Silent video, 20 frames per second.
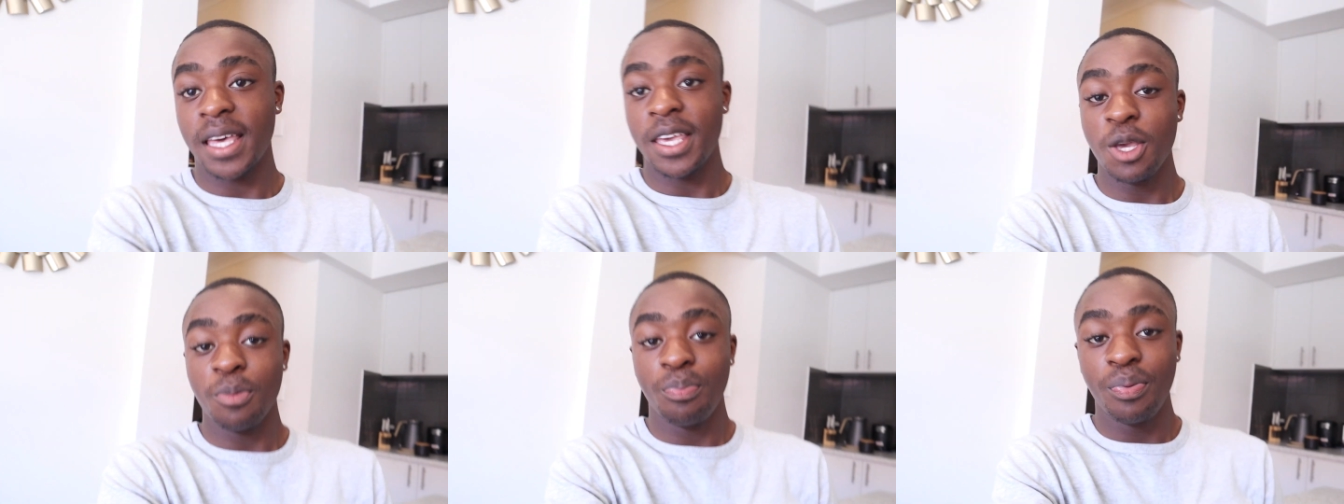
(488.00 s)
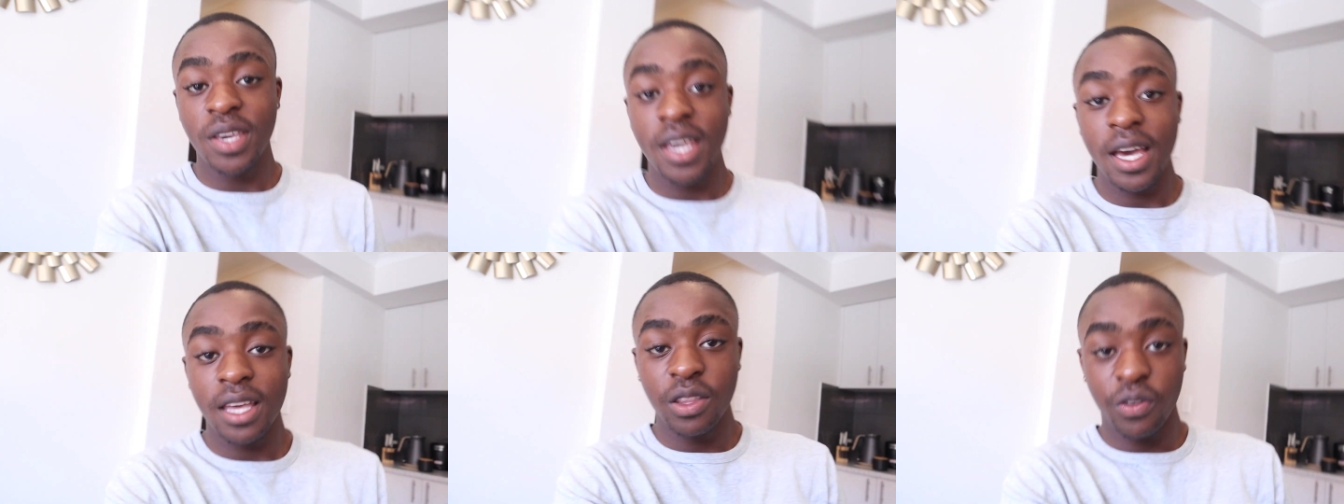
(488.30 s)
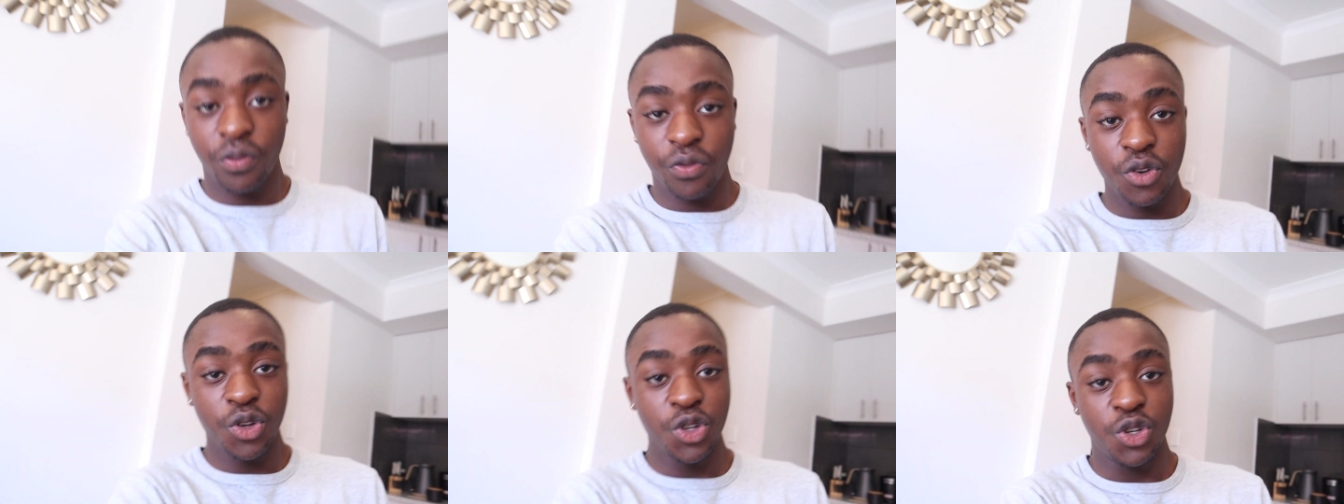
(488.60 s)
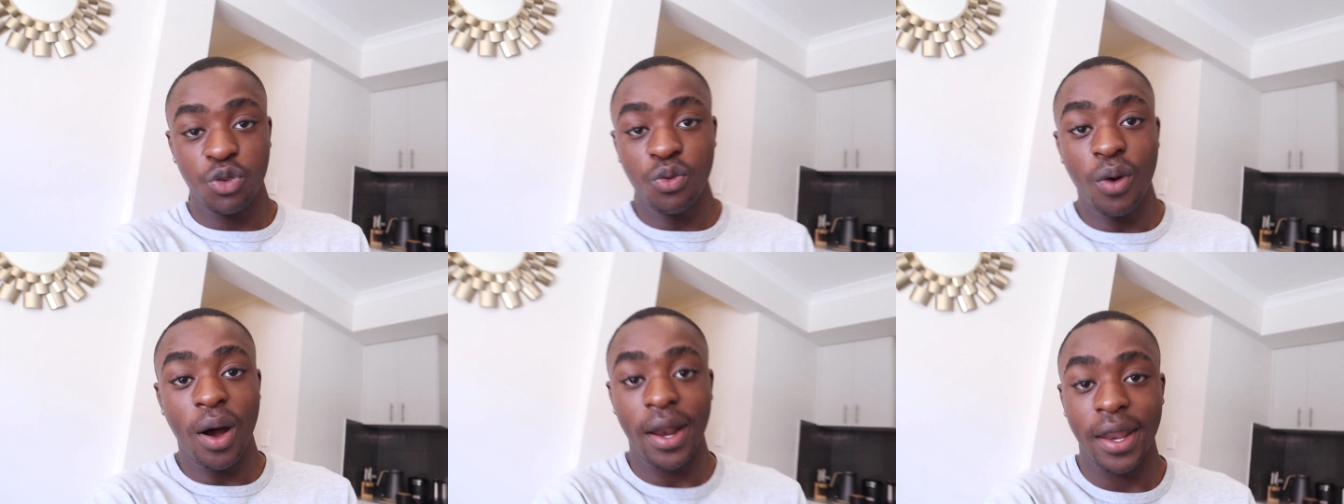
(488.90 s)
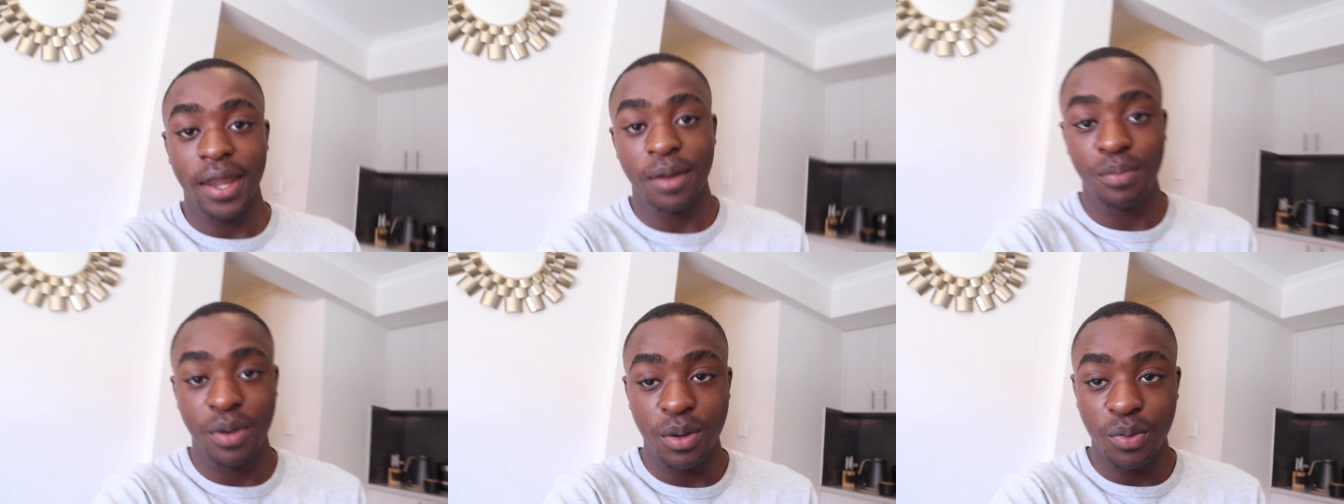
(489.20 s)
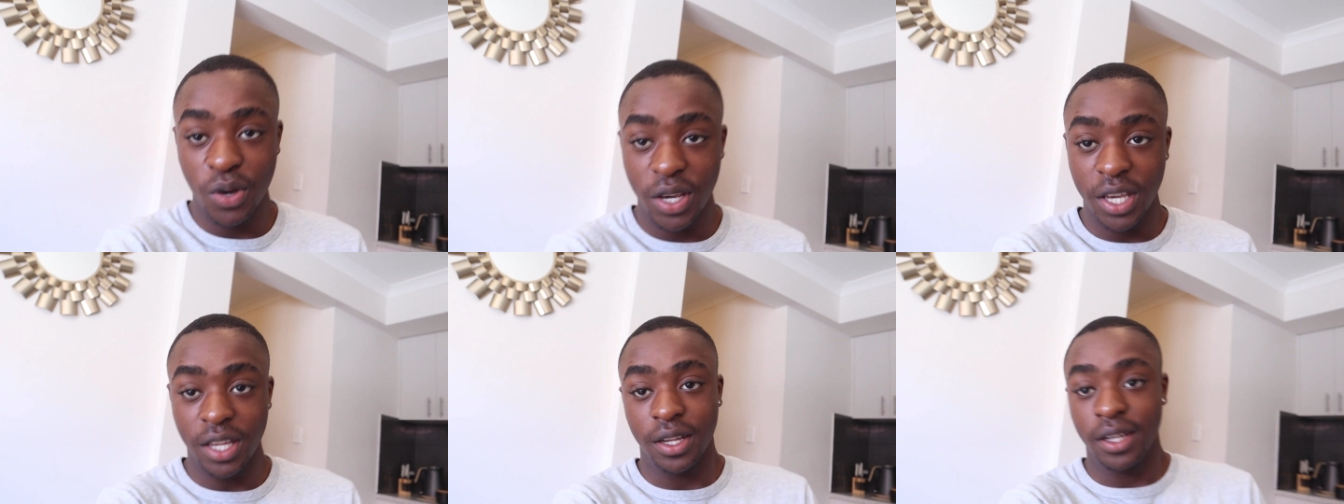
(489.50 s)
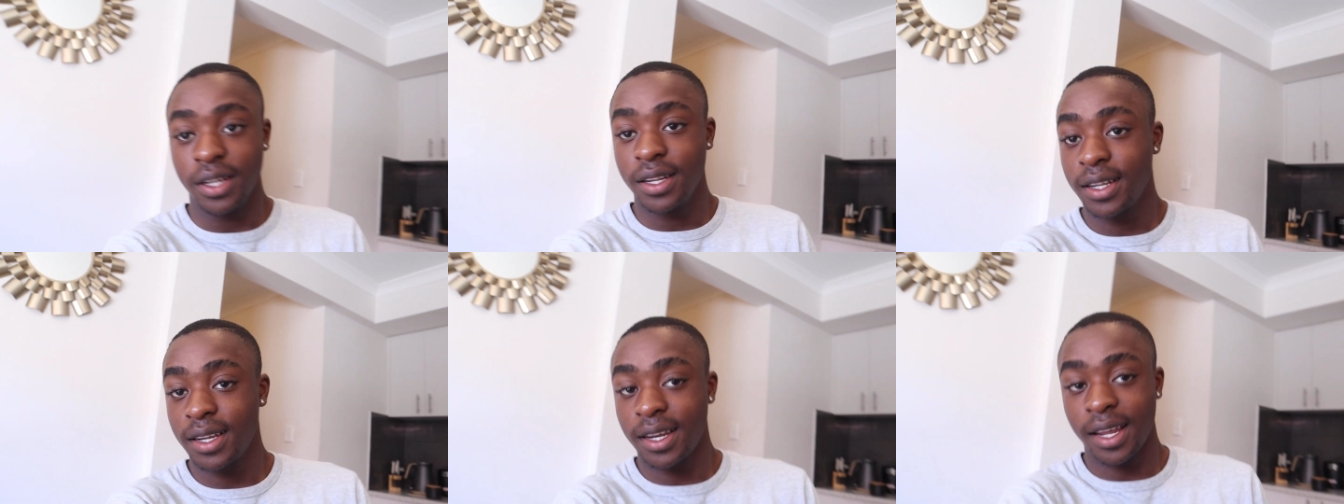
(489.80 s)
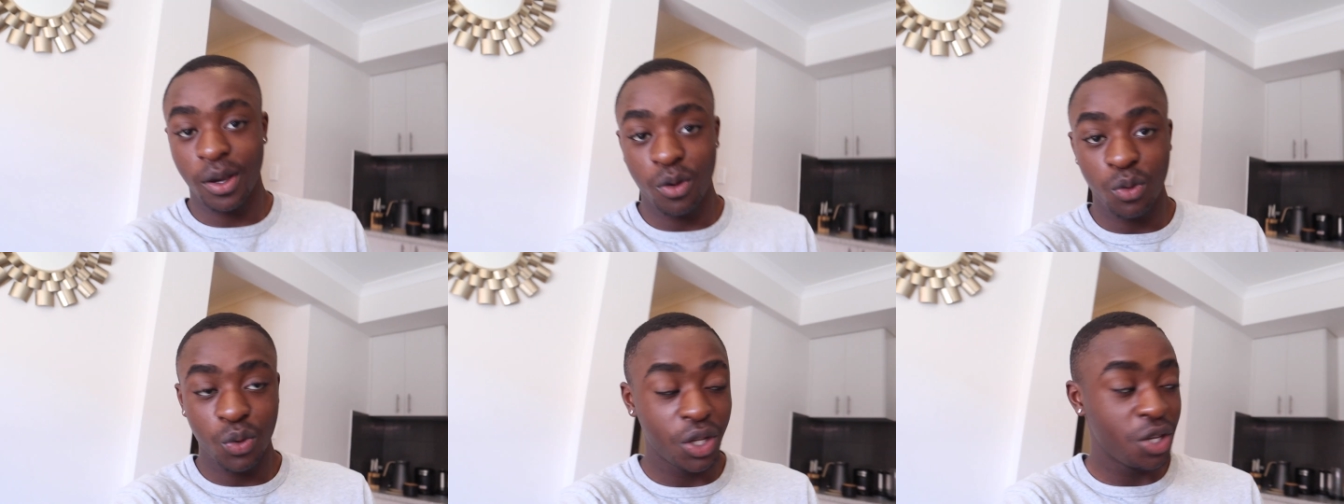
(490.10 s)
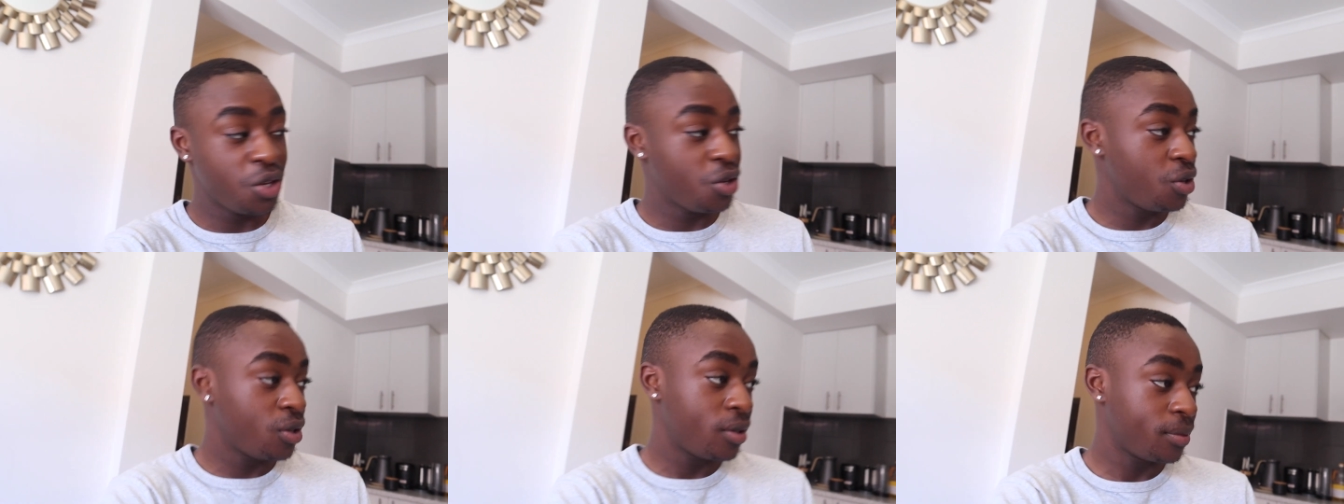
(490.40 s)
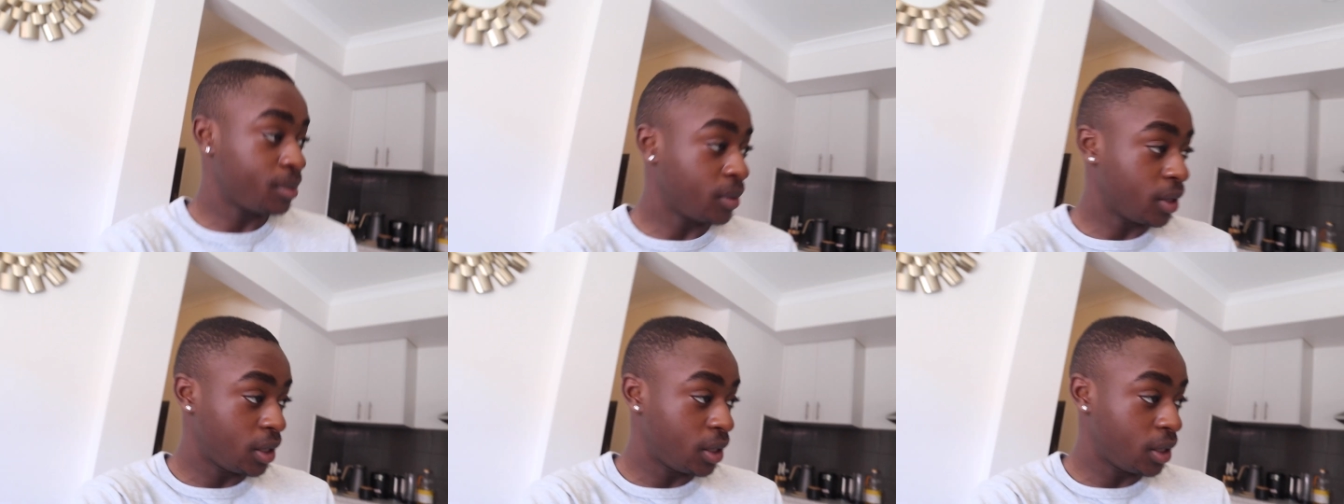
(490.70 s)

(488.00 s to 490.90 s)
Like, you pick out the food you want and people eat it. Like, what do you,